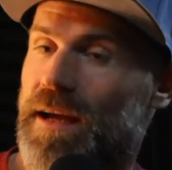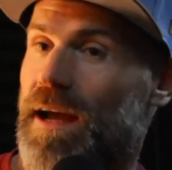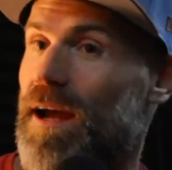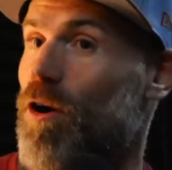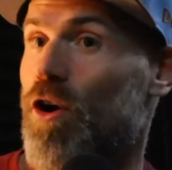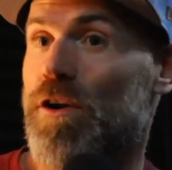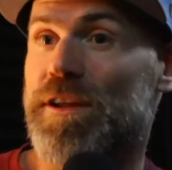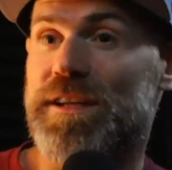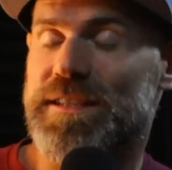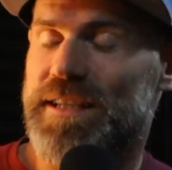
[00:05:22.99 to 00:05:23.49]

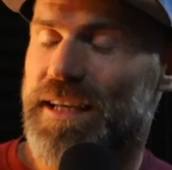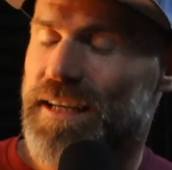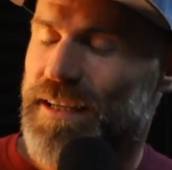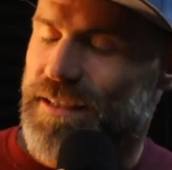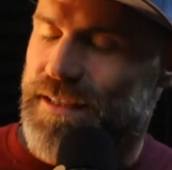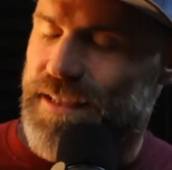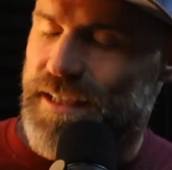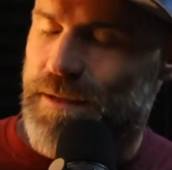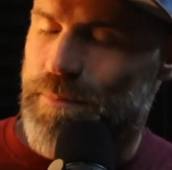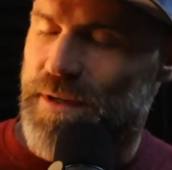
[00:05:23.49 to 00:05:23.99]
on a
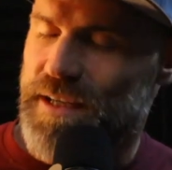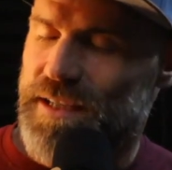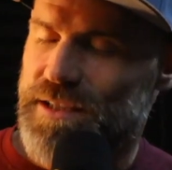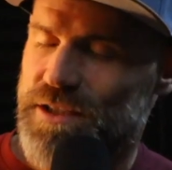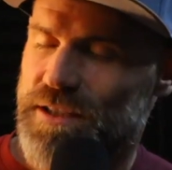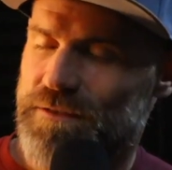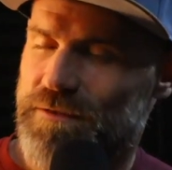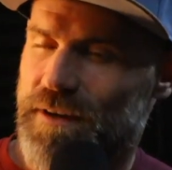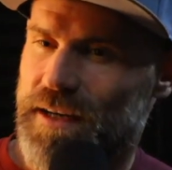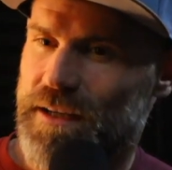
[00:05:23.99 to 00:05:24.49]
day-to-day
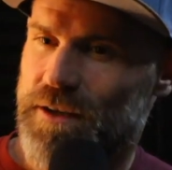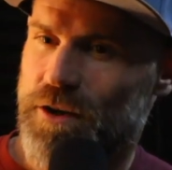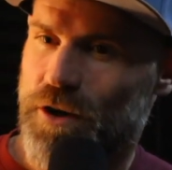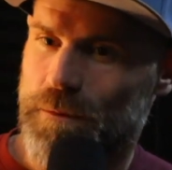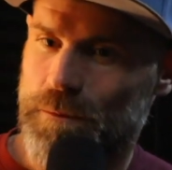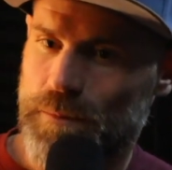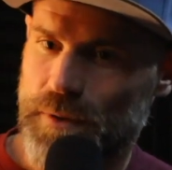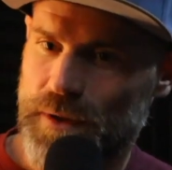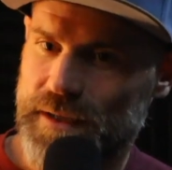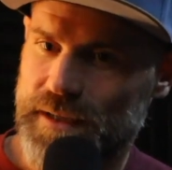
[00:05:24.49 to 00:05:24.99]
basis, you've had to
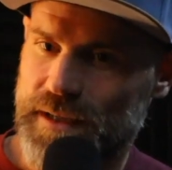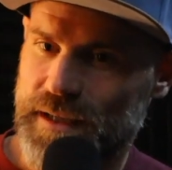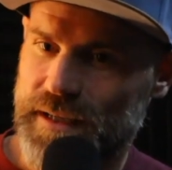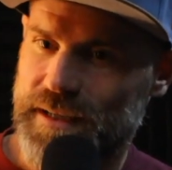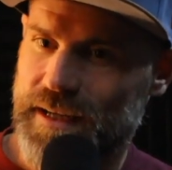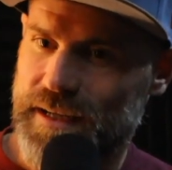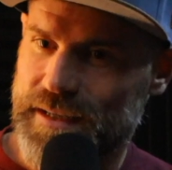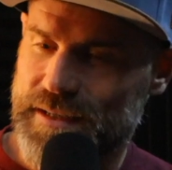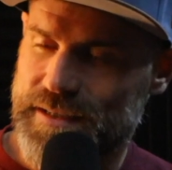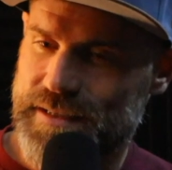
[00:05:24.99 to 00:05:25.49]

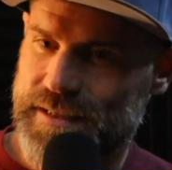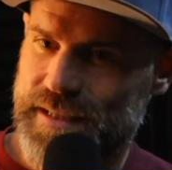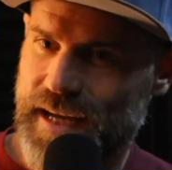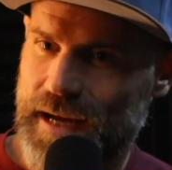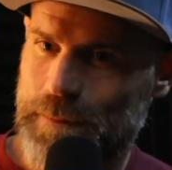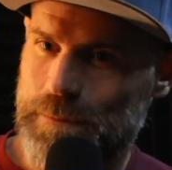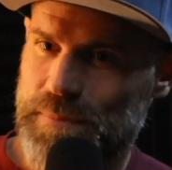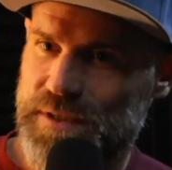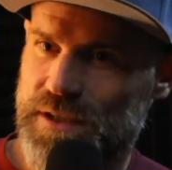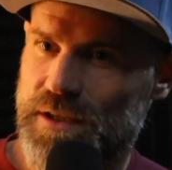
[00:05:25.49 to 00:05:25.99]
completely
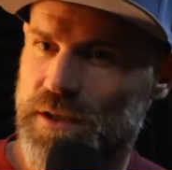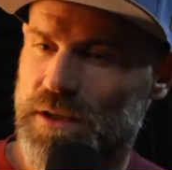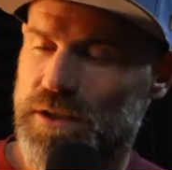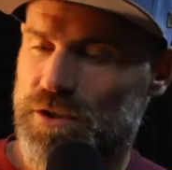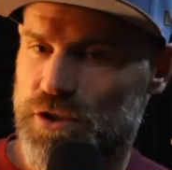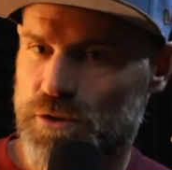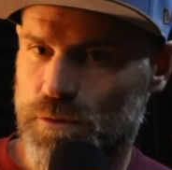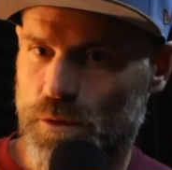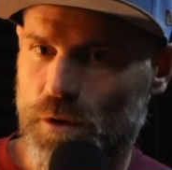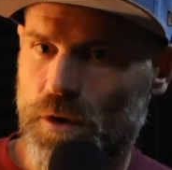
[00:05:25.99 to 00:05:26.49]
adapt
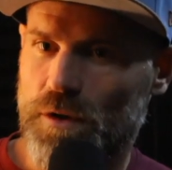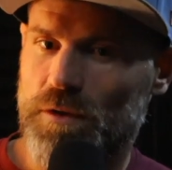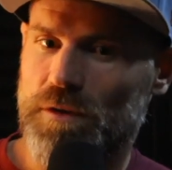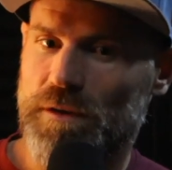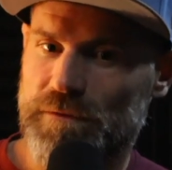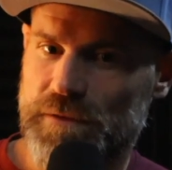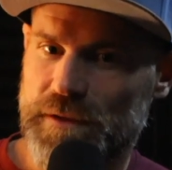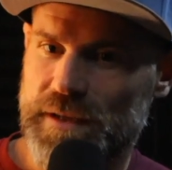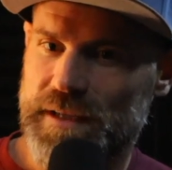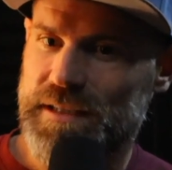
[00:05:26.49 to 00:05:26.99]
to all
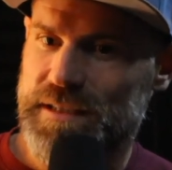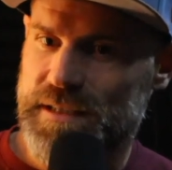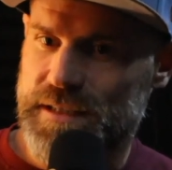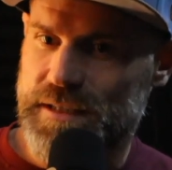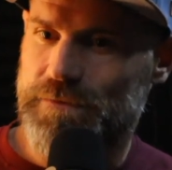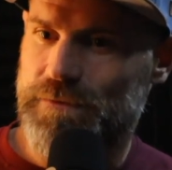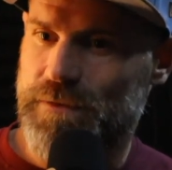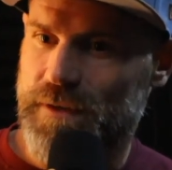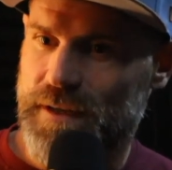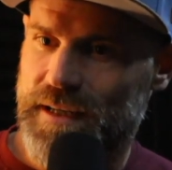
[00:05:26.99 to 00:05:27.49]
of these
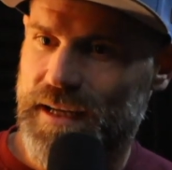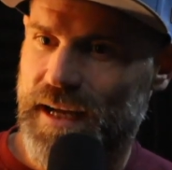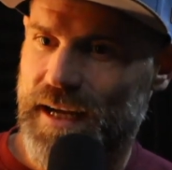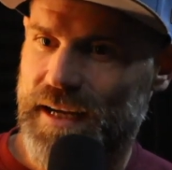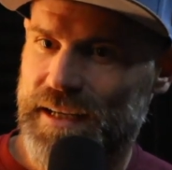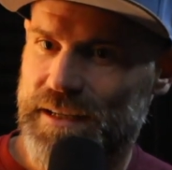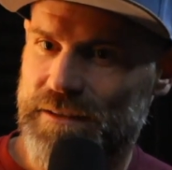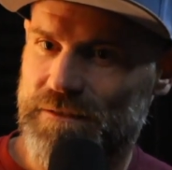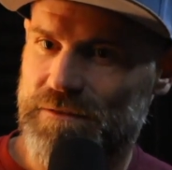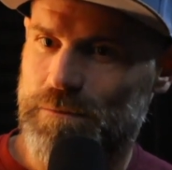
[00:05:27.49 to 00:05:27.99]
different
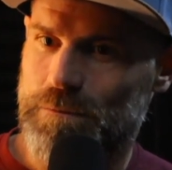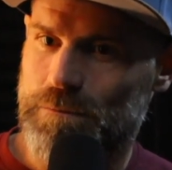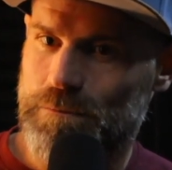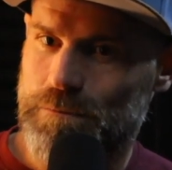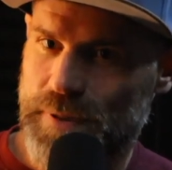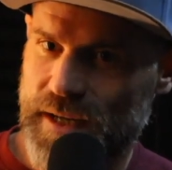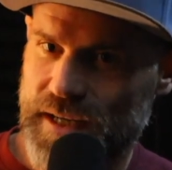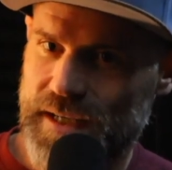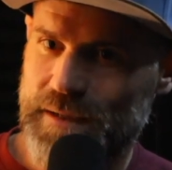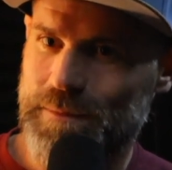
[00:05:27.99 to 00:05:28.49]
kind of
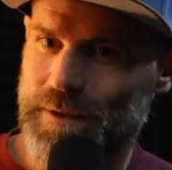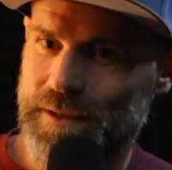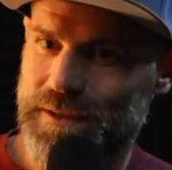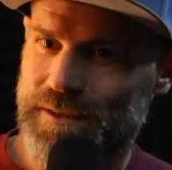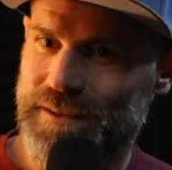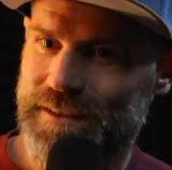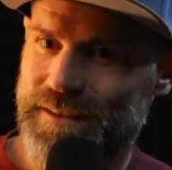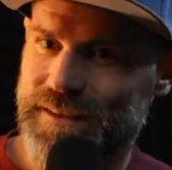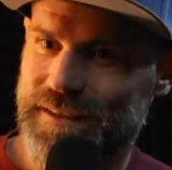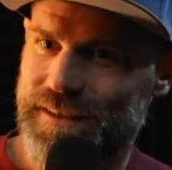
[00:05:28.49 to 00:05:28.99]
people.
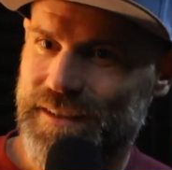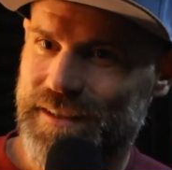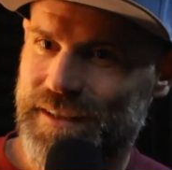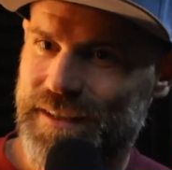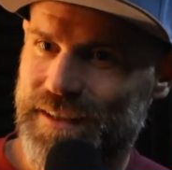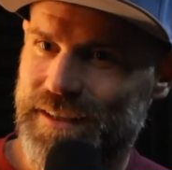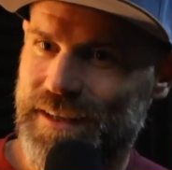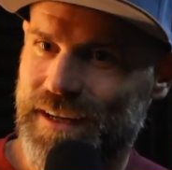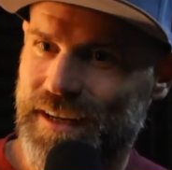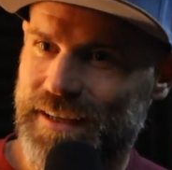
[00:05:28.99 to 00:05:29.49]

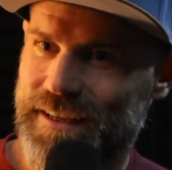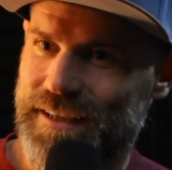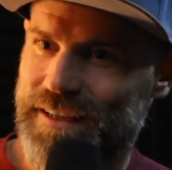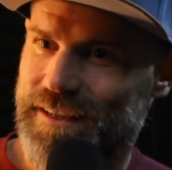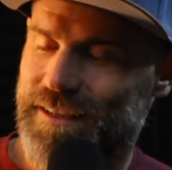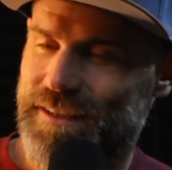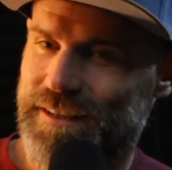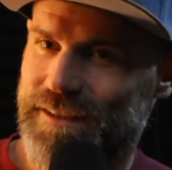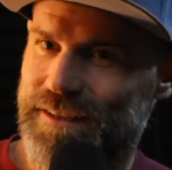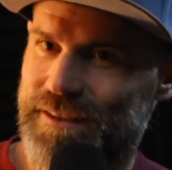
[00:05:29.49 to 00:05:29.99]
And, like,
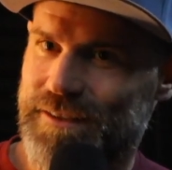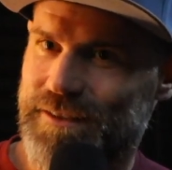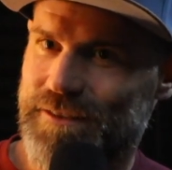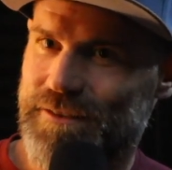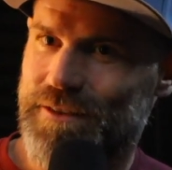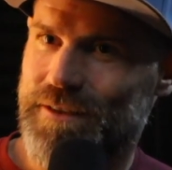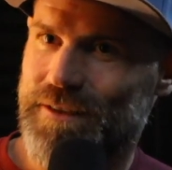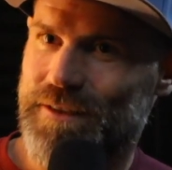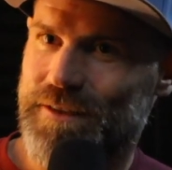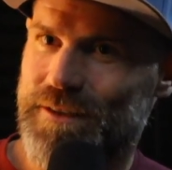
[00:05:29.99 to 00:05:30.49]

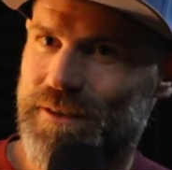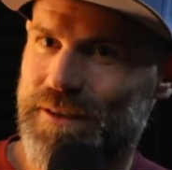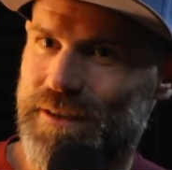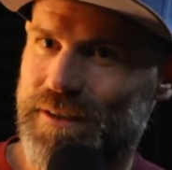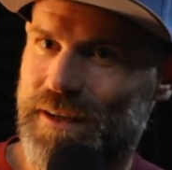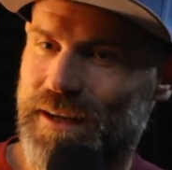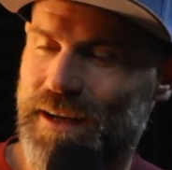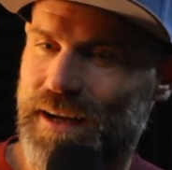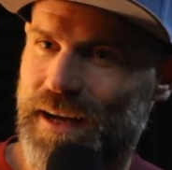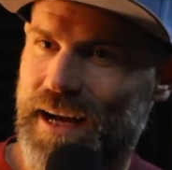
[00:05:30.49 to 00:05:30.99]

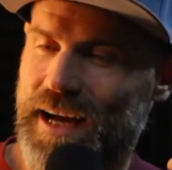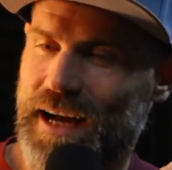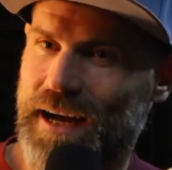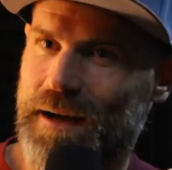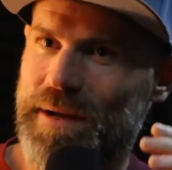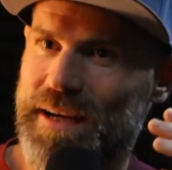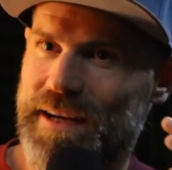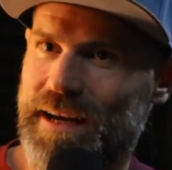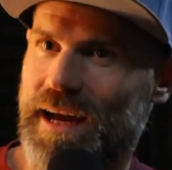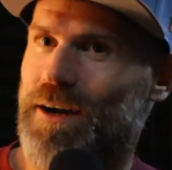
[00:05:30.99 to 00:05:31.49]

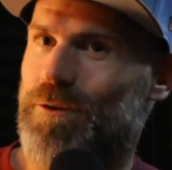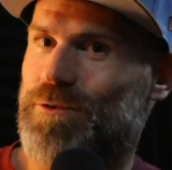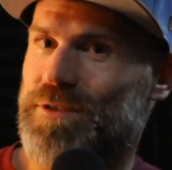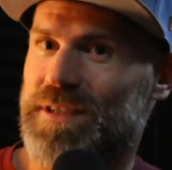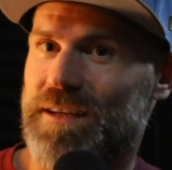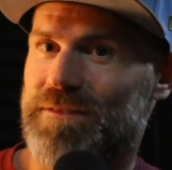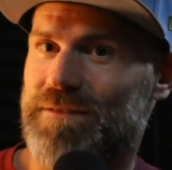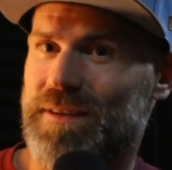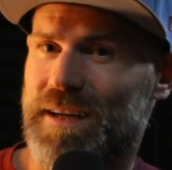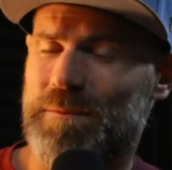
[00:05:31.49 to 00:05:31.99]
how's
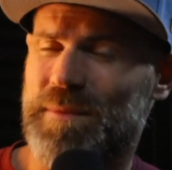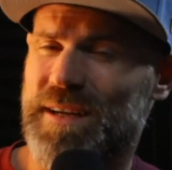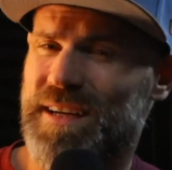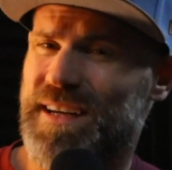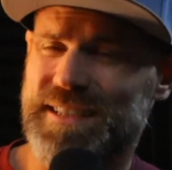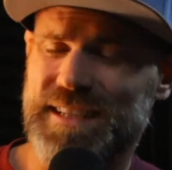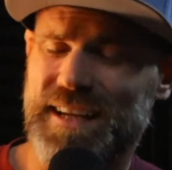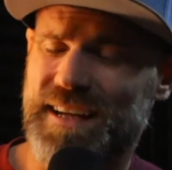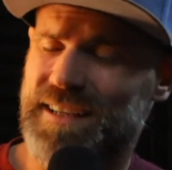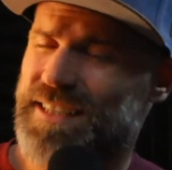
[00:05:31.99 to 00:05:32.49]
that? I mean,
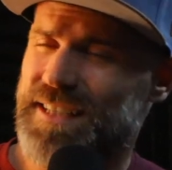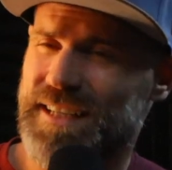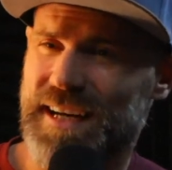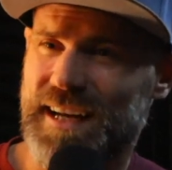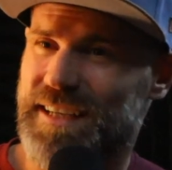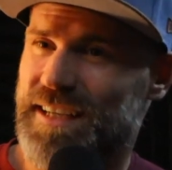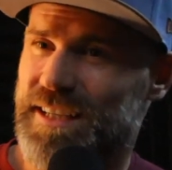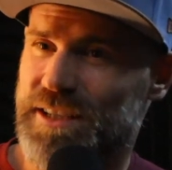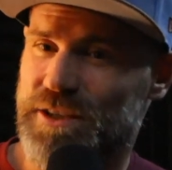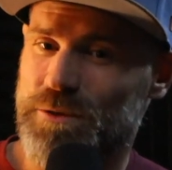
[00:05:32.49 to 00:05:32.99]
I didn't
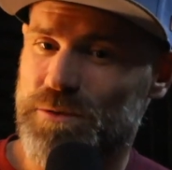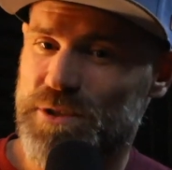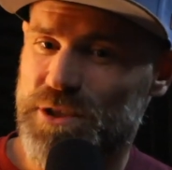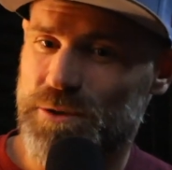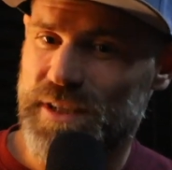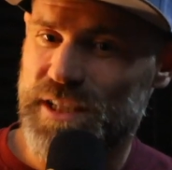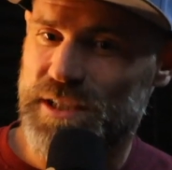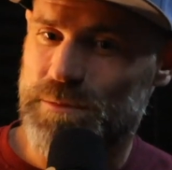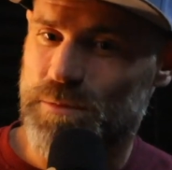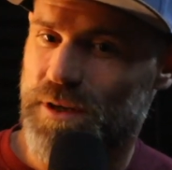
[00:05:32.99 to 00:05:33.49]
like to use
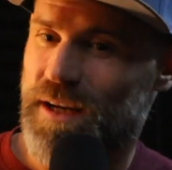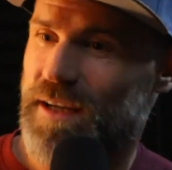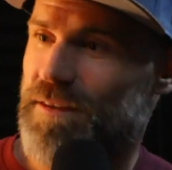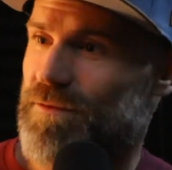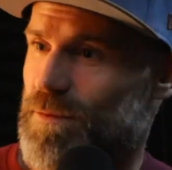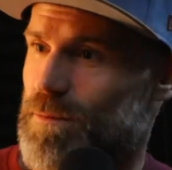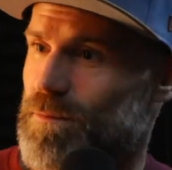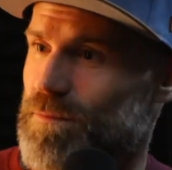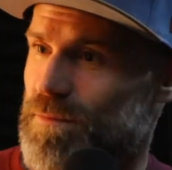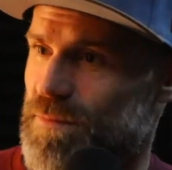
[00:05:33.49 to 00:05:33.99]
your age, but, like,
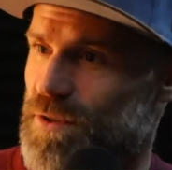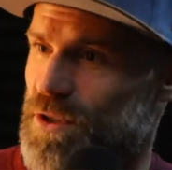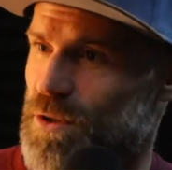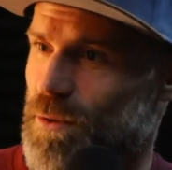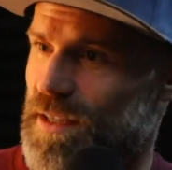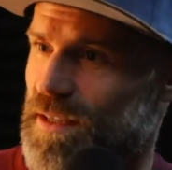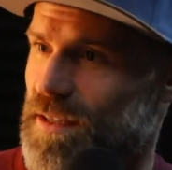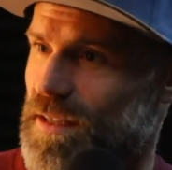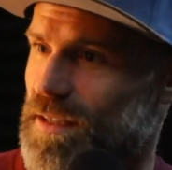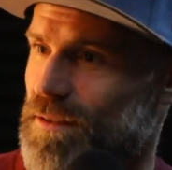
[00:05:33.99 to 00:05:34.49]
from
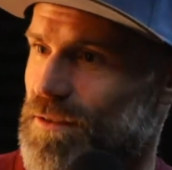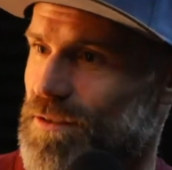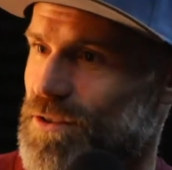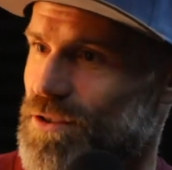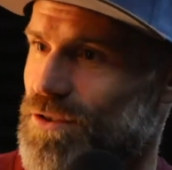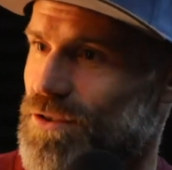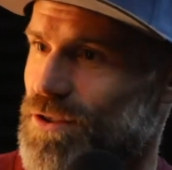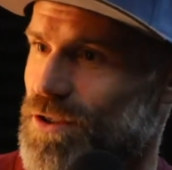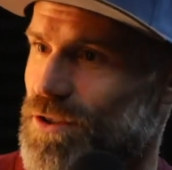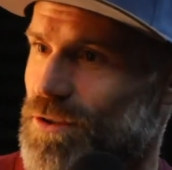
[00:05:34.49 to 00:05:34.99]

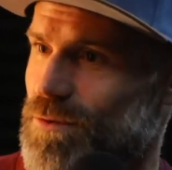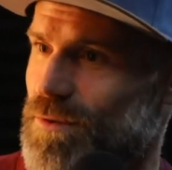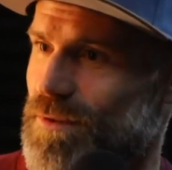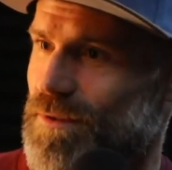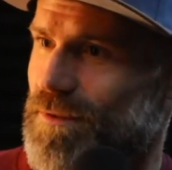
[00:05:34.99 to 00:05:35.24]
22?